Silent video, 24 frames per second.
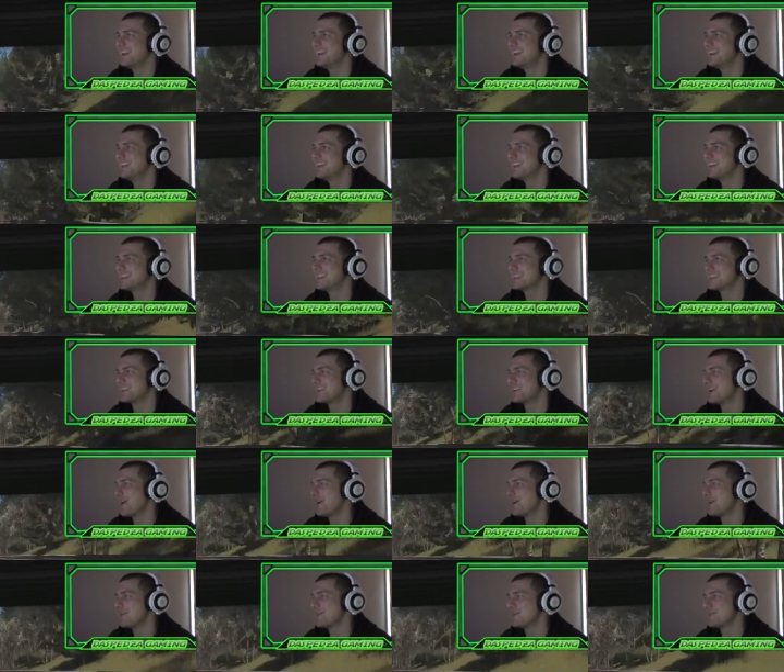there's
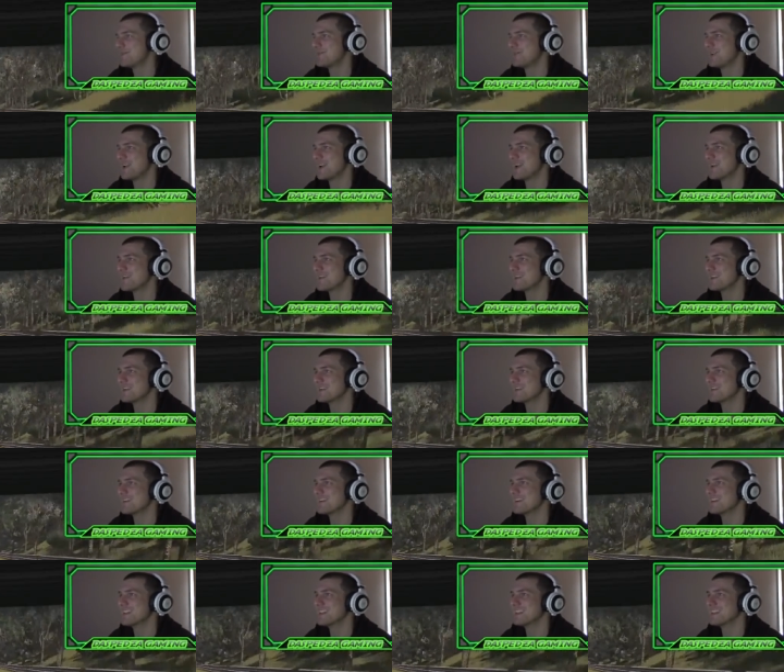no fairing or
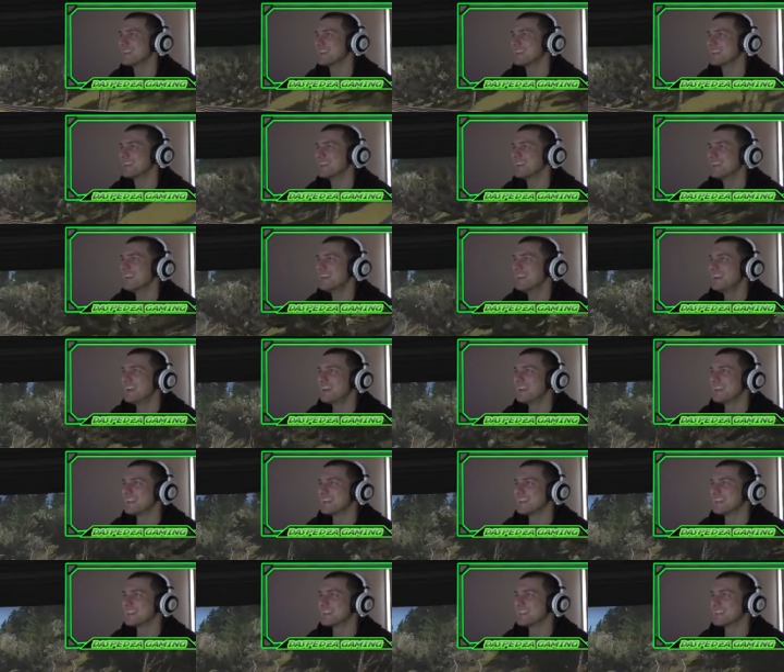anything.
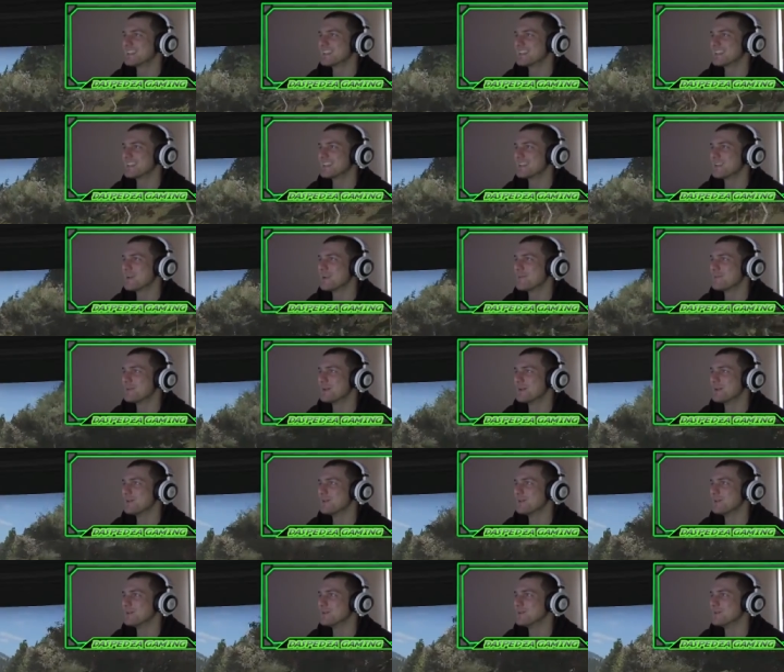You're literally copping
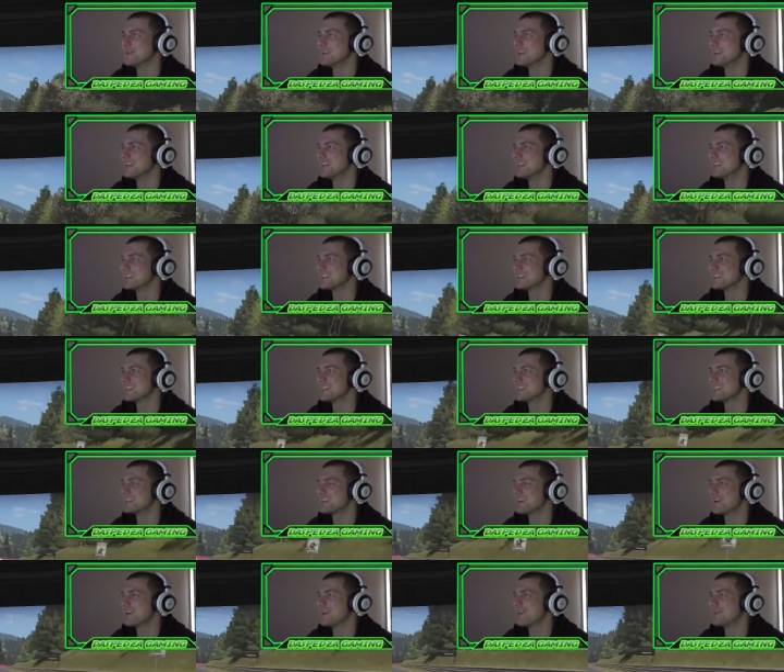all the wind. So this
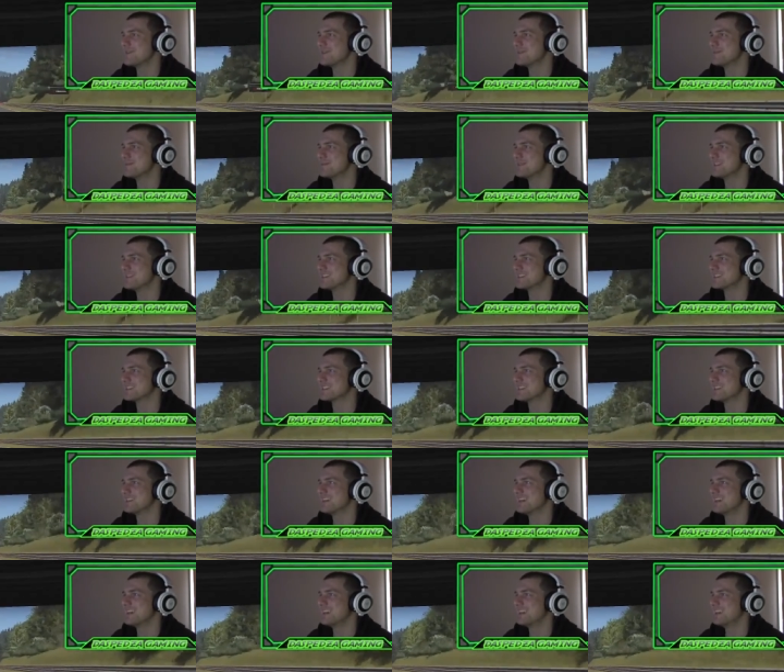guy would be just
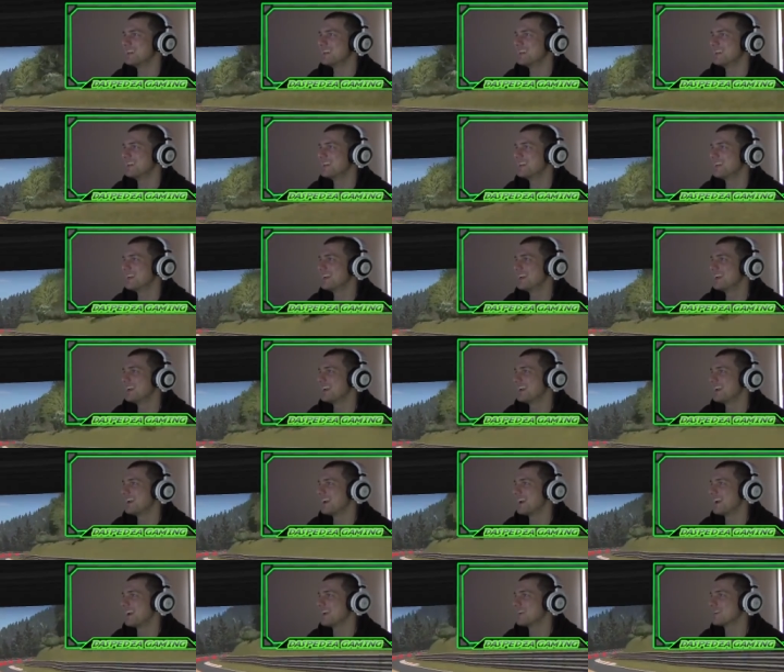like
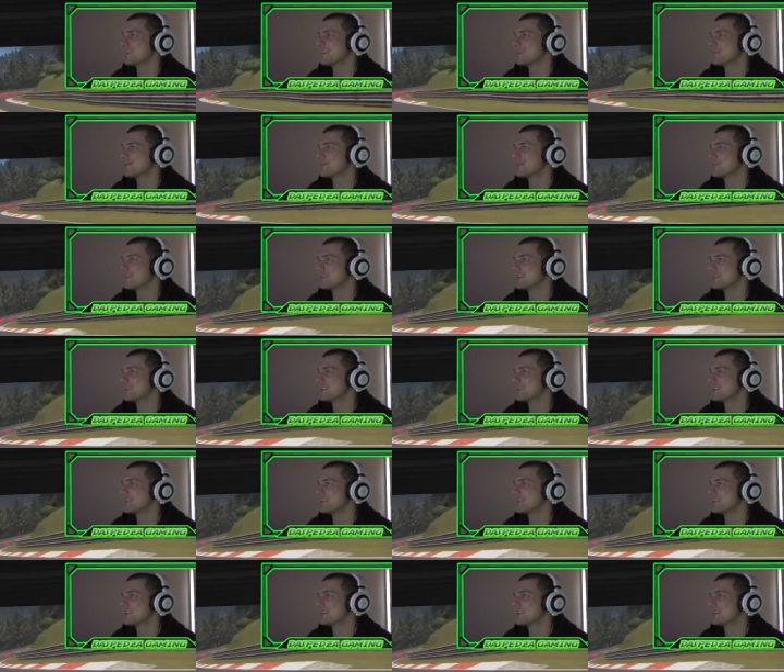hanging on for